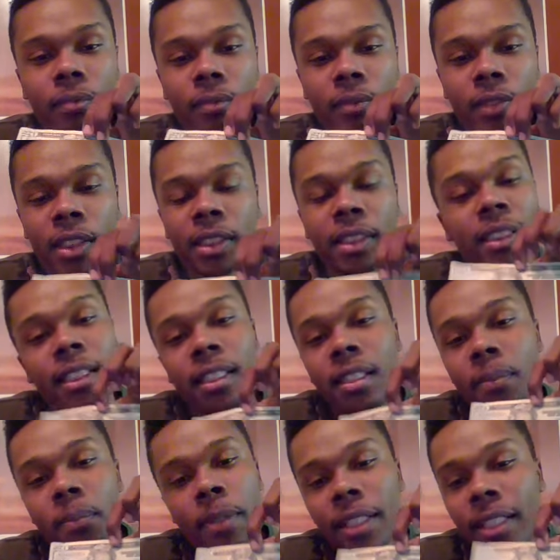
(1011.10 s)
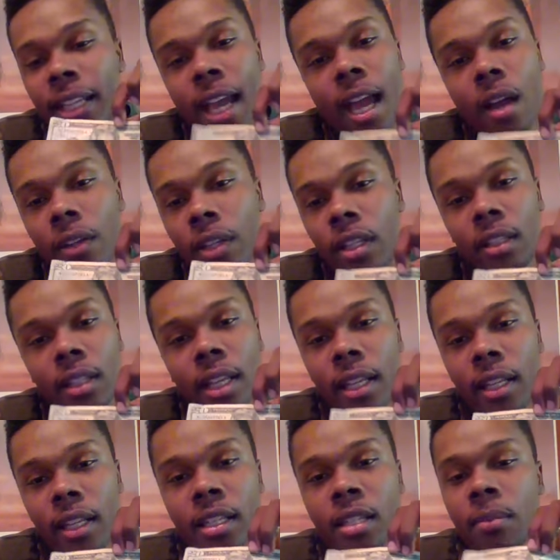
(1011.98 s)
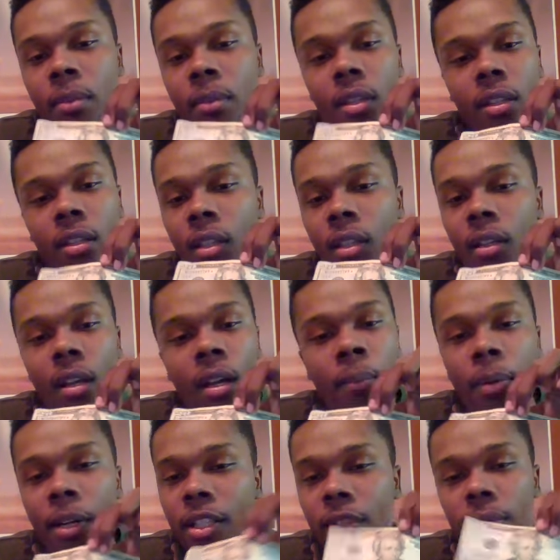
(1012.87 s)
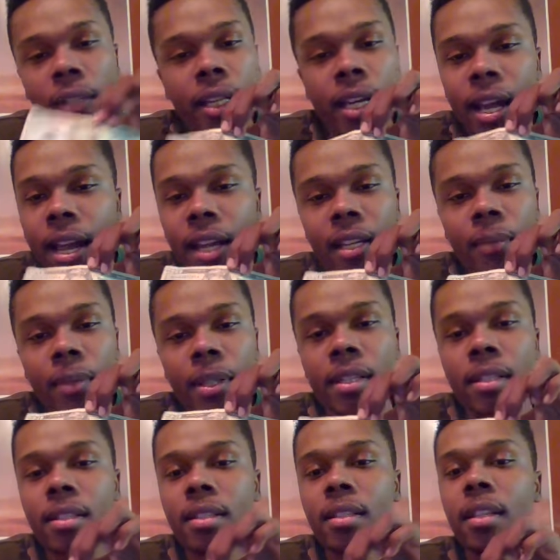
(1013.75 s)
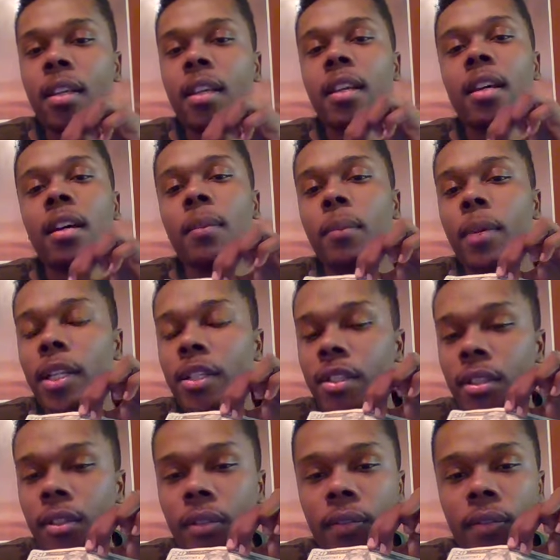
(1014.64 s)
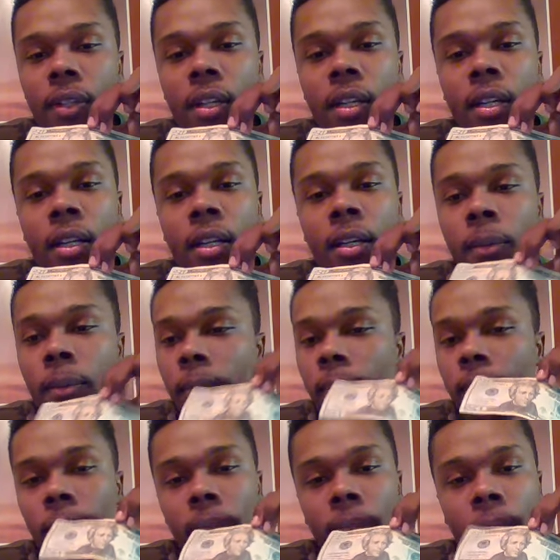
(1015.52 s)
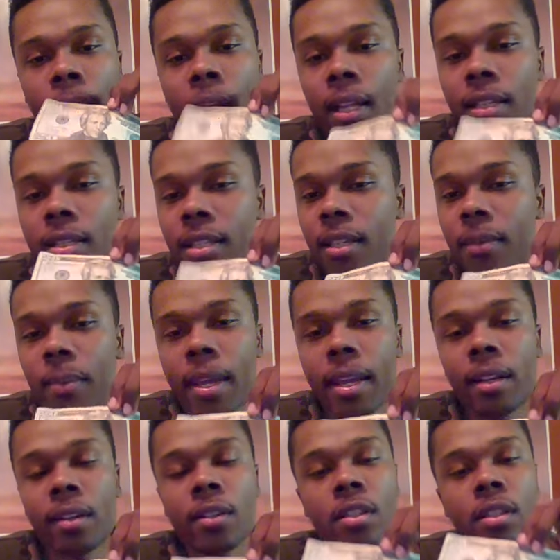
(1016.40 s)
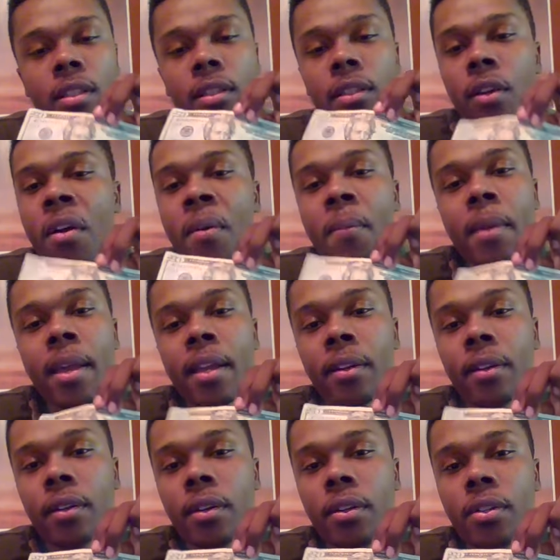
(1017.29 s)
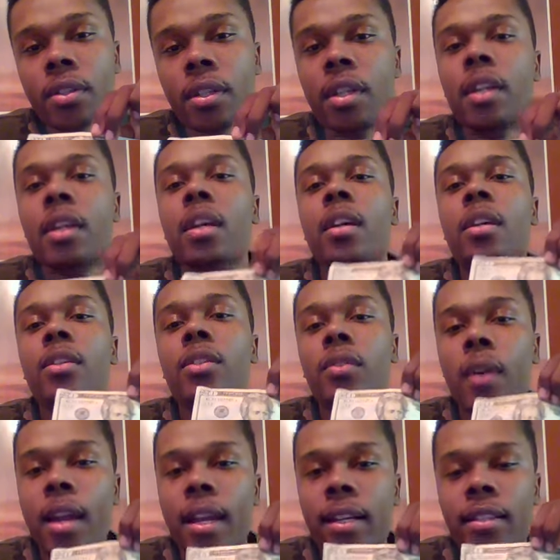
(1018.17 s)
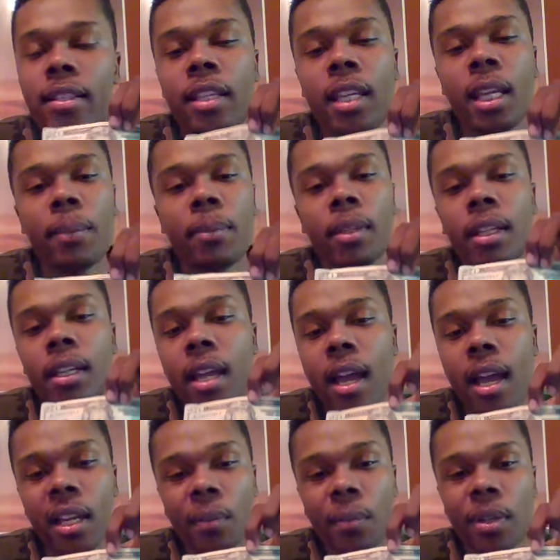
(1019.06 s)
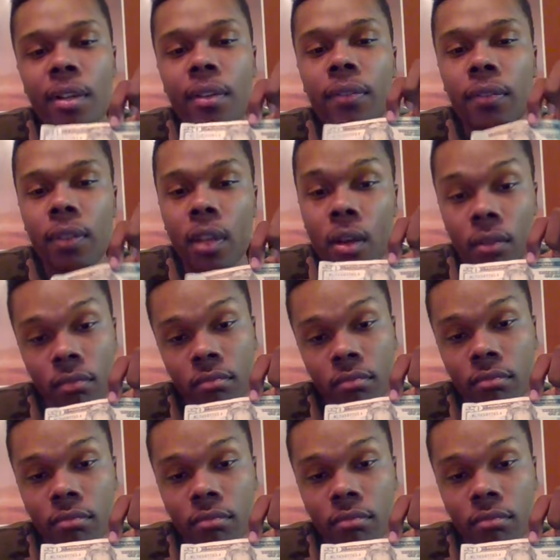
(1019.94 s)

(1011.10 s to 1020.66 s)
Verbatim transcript: This has been calculated. It's a bunch of economists a bunch of uh, policymakers and lawmakers trying to keep the economy afloat.